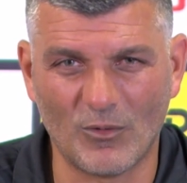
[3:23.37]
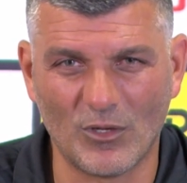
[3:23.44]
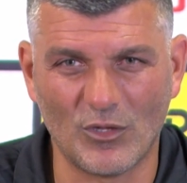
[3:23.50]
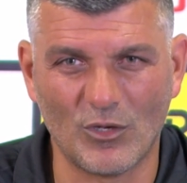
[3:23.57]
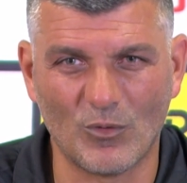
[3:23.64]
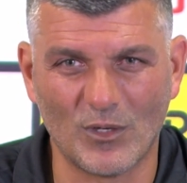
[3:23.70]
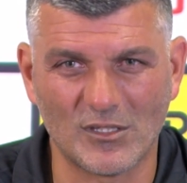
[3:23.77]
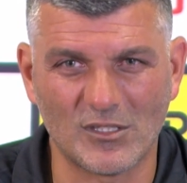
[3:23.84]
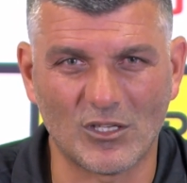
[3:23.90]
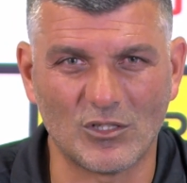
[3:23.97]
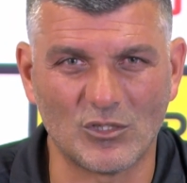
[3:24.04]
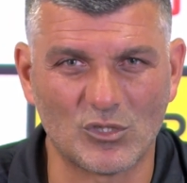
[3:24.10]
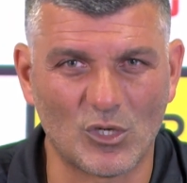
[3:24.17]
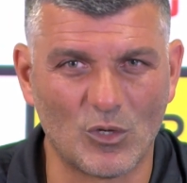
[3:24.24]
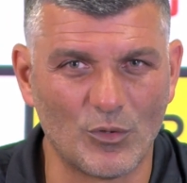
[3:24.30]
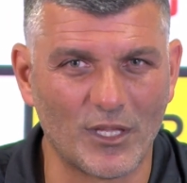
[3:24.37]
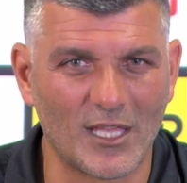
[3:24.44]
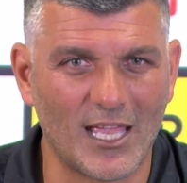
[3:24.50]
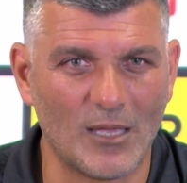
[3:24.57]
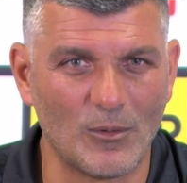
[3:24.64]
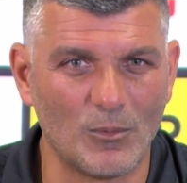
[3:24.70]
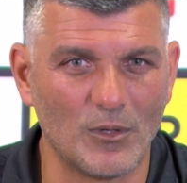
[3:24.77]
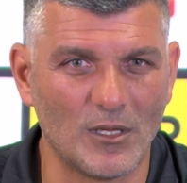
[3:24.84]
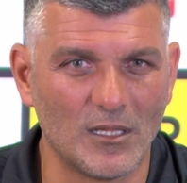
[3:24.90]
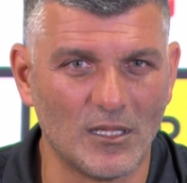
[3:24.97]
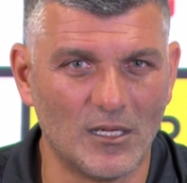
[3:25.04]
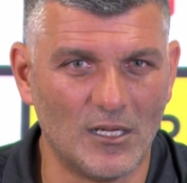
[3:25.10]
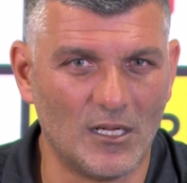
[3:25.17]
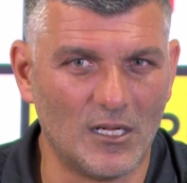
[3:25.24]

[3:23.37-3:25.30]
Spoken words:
We knew when to control the game a bit.